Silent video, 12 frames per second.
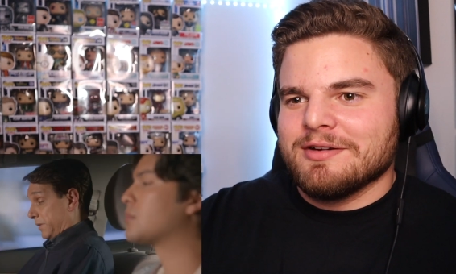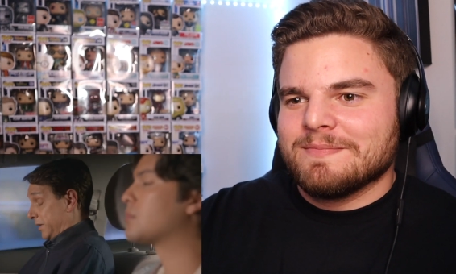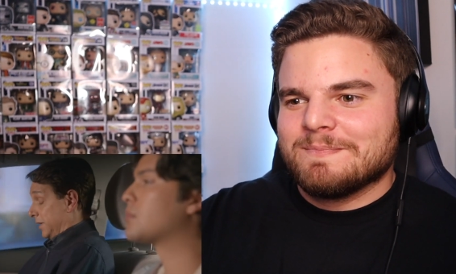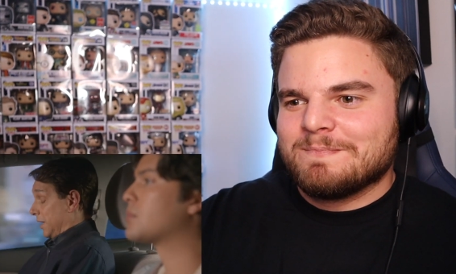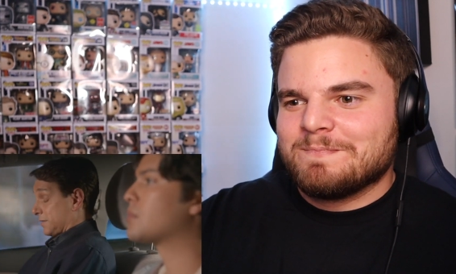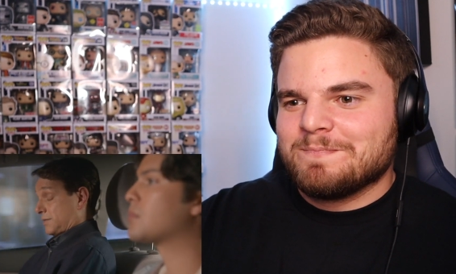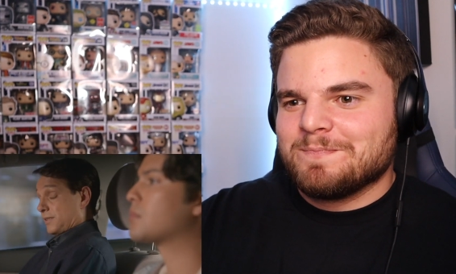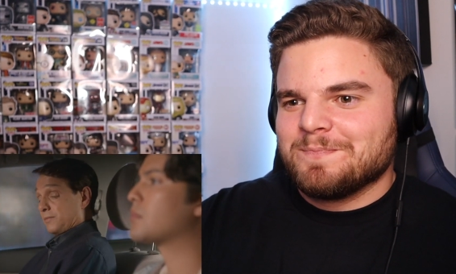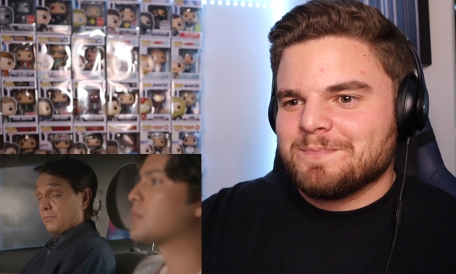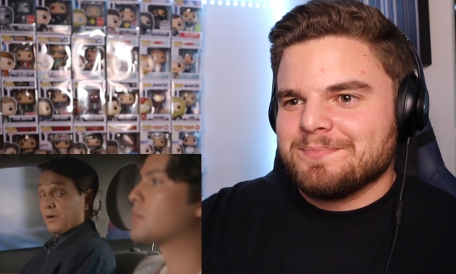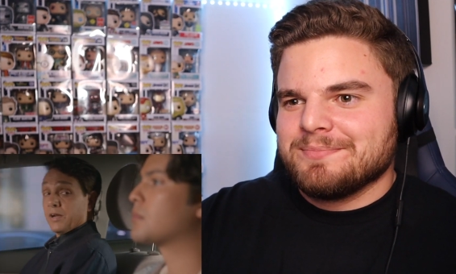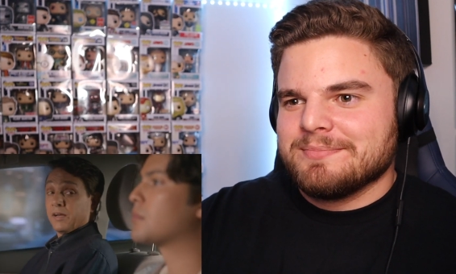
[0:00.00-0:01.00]
Speaker 1: may not
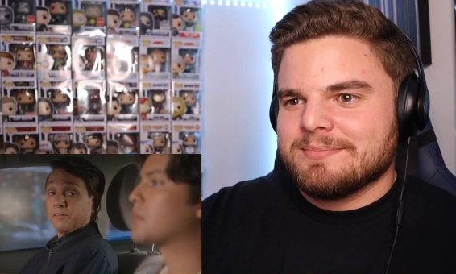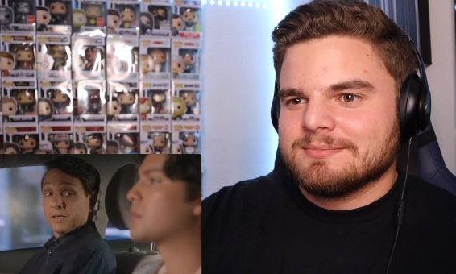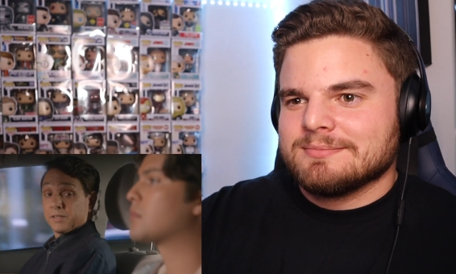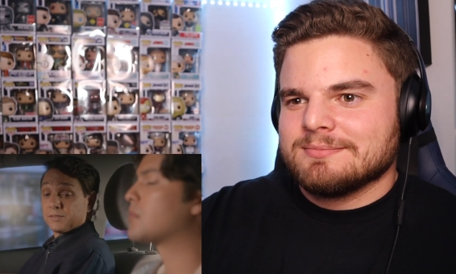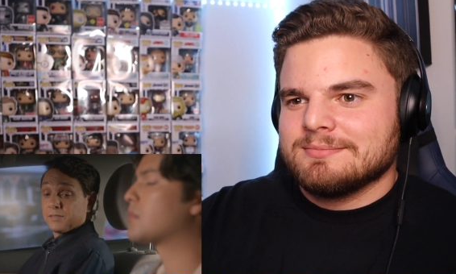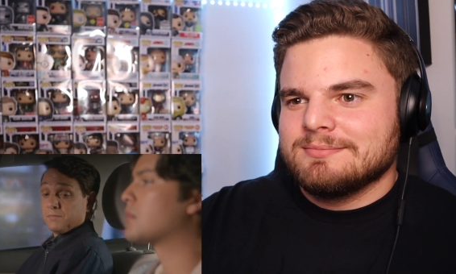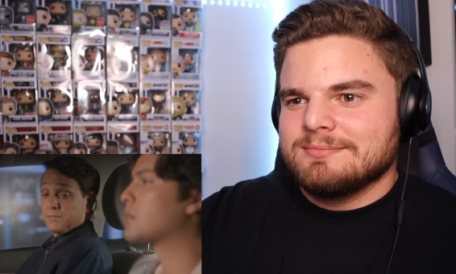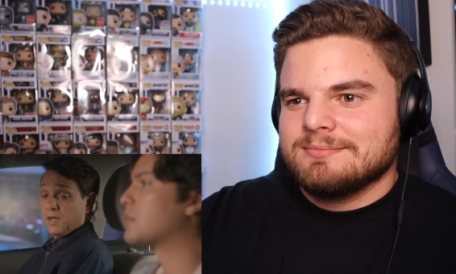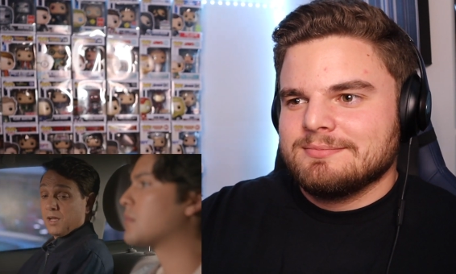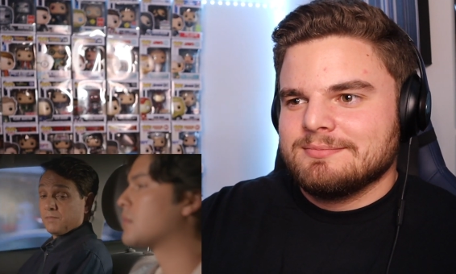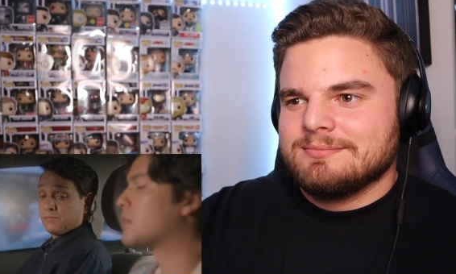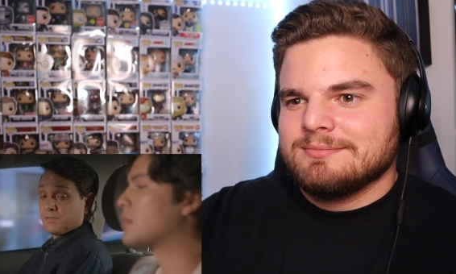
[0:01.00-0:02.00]
seem brave, but
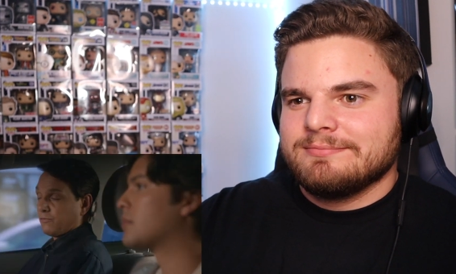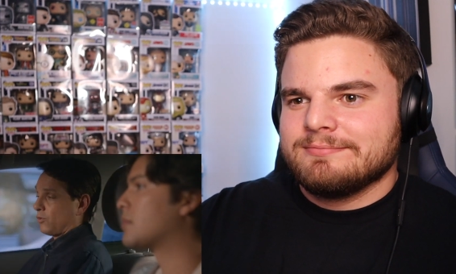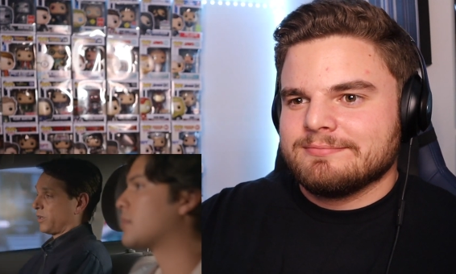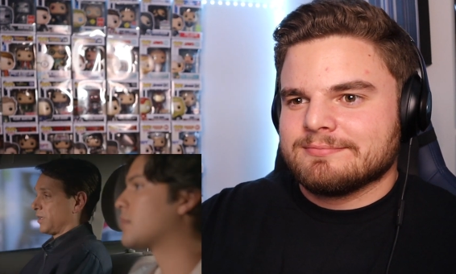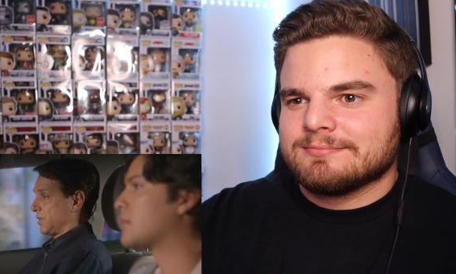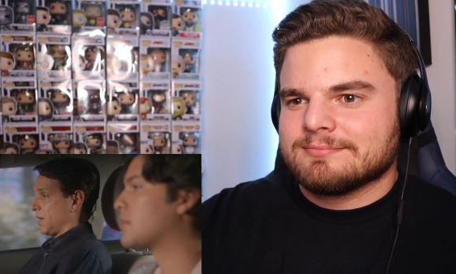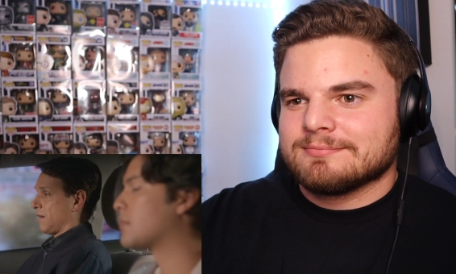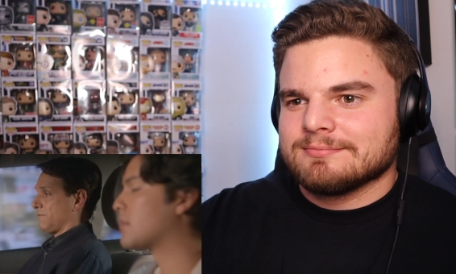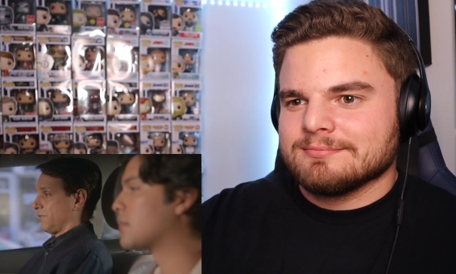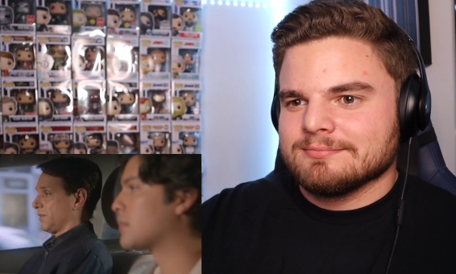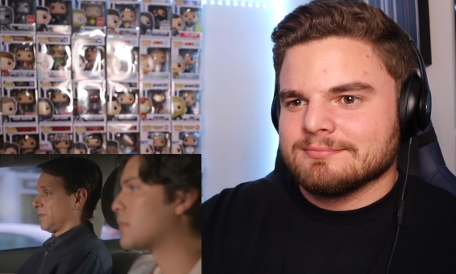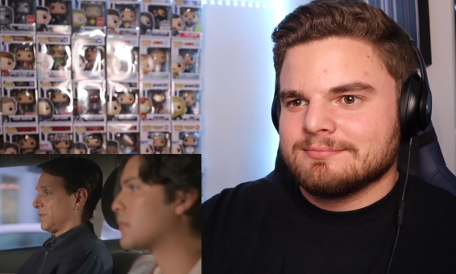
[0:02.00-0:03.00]
sometimes avoiding
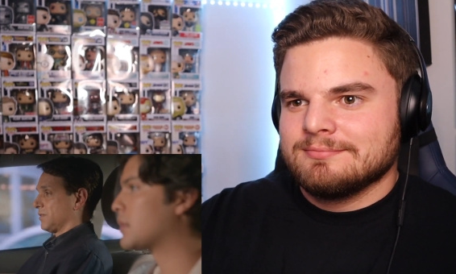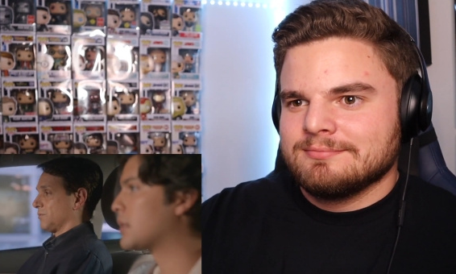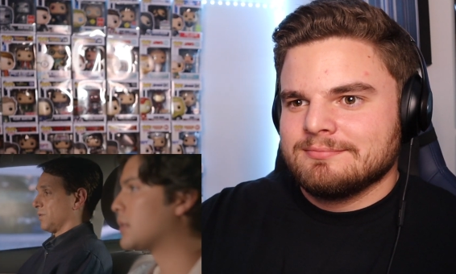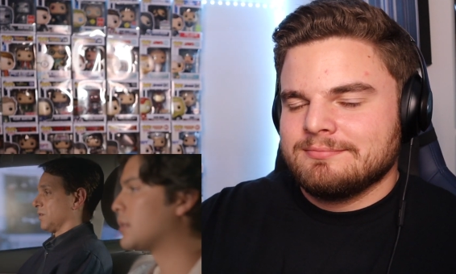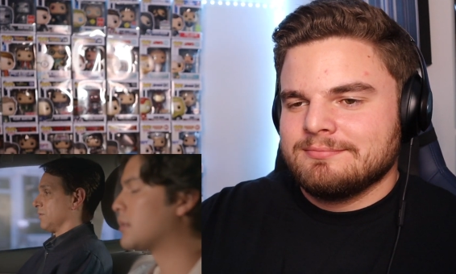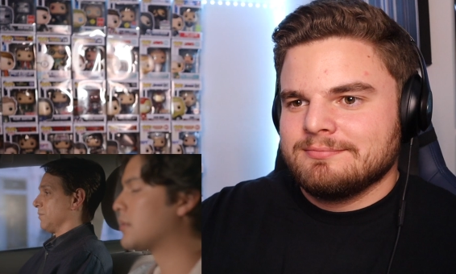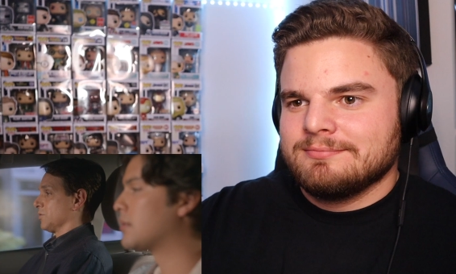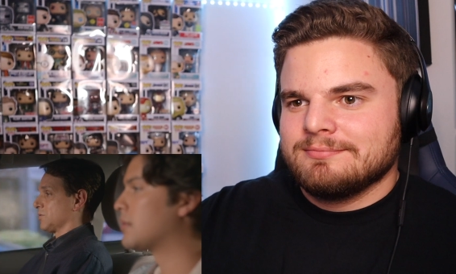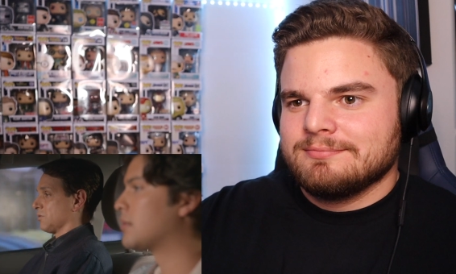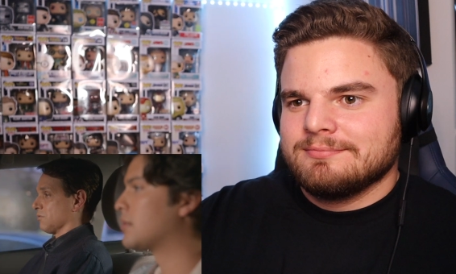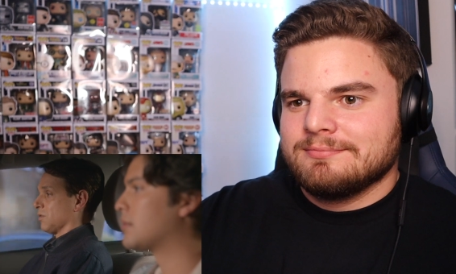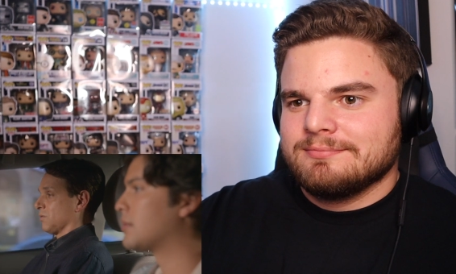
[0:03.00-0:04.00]
conflict is one of the
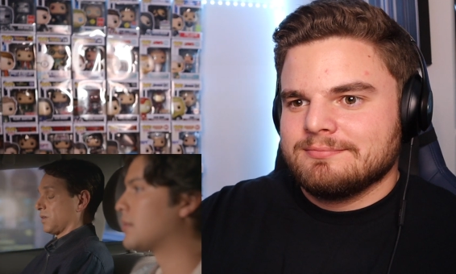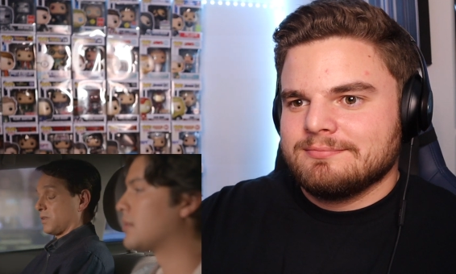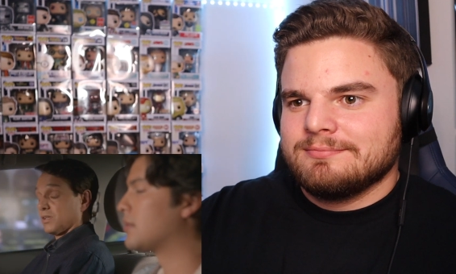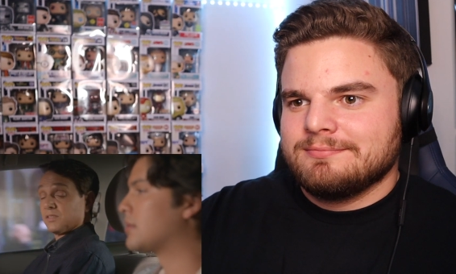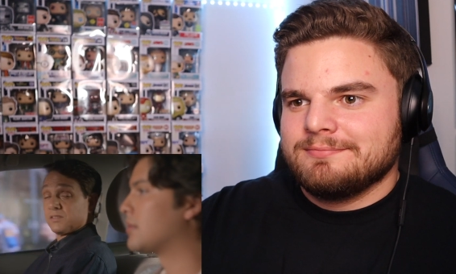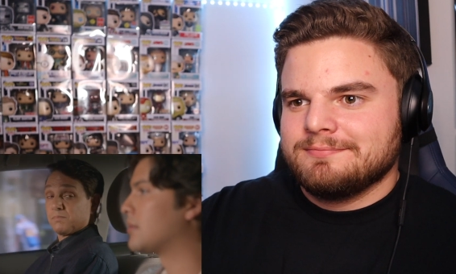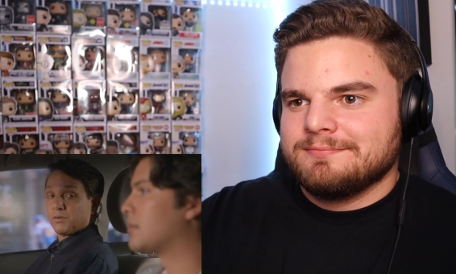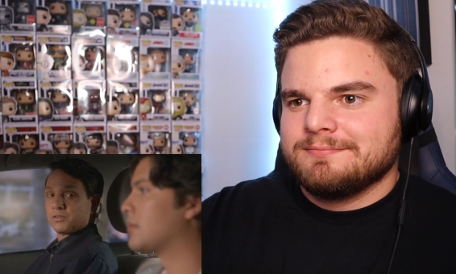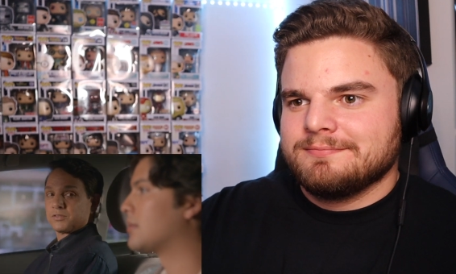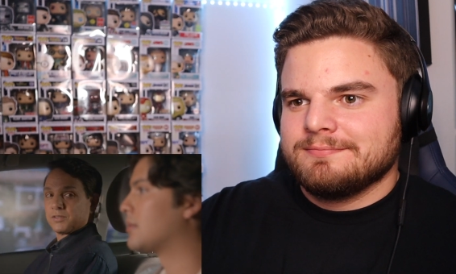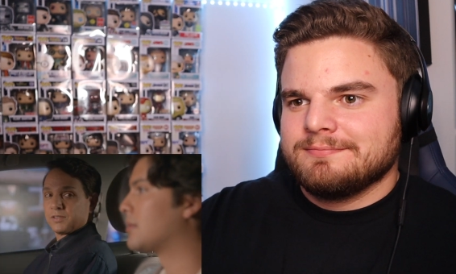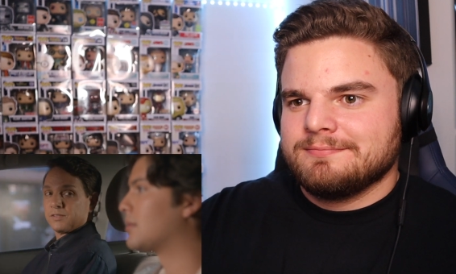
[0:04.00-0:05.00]
most heroic things a
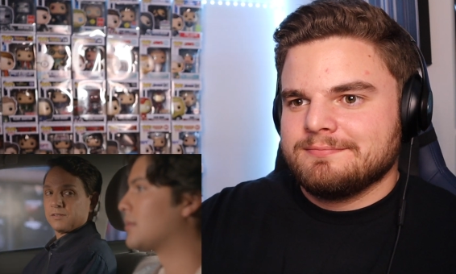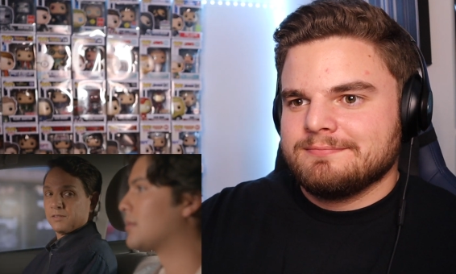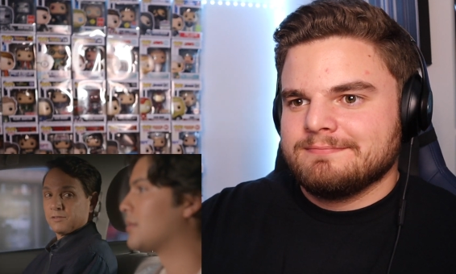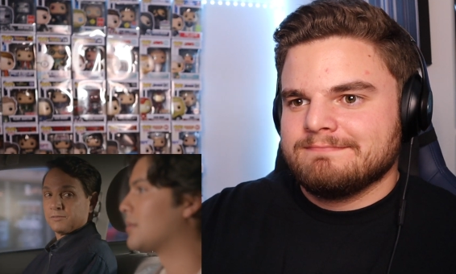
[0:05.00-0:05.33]
person can do.